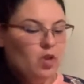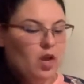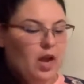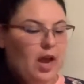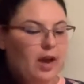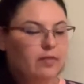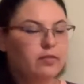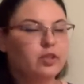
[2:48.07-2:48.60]

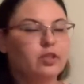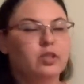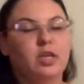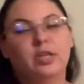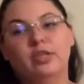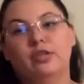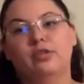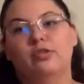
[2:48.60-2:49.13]
After they
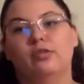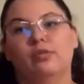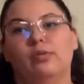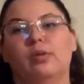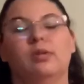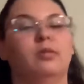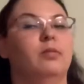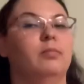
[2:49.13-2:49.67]
do
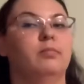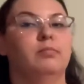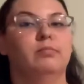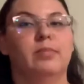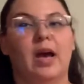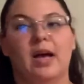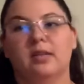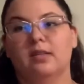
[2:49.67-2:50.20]

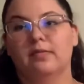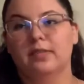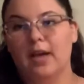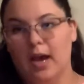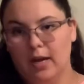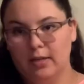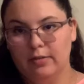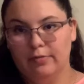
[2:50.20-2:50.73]
passive to
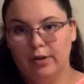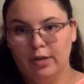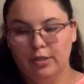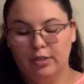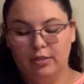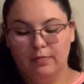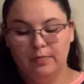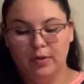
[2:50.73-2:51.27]
active
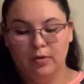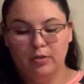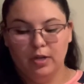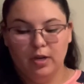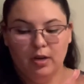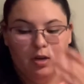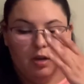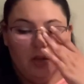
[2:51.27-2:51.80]
ranges of
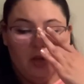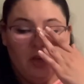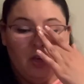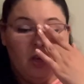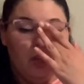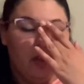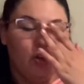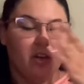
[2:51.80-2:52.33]
motion,
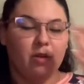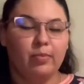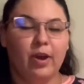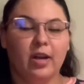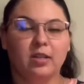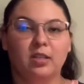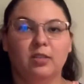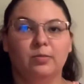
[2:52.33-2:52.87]
they're going to
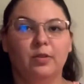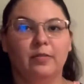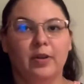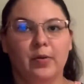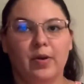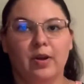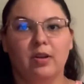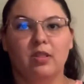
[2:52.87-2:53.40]
practice moving
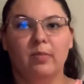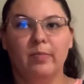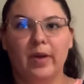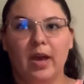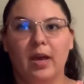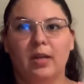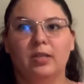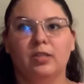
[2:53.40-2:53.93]
around in the
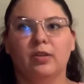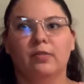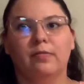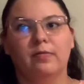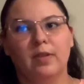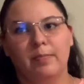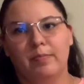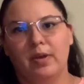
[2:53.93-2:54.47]
bed, so
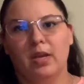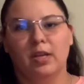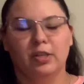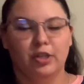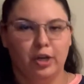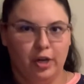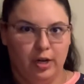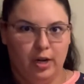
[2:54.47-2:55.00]
flipping,
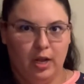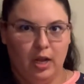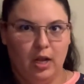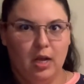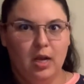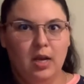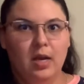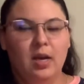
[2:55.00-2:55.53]
turning,
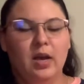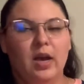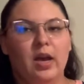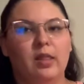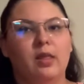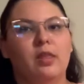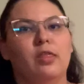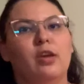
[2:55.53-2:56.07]

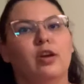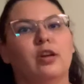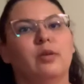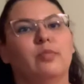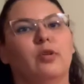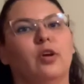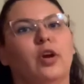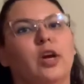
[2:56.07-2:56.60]
and then they're going to
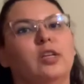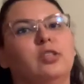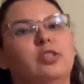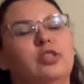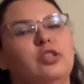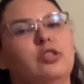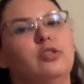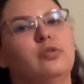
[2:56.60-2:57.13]

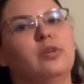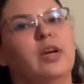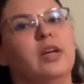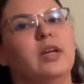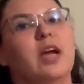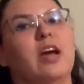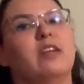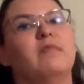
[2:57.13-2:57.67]
progress to
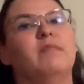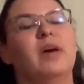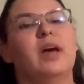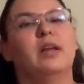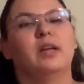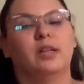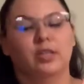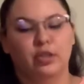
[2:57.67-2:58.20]
getting out of bed
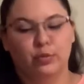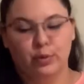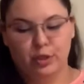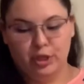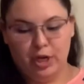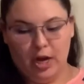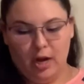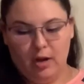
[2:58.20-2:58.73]
into a
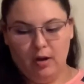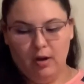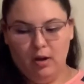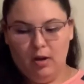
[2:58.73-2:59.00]
chair.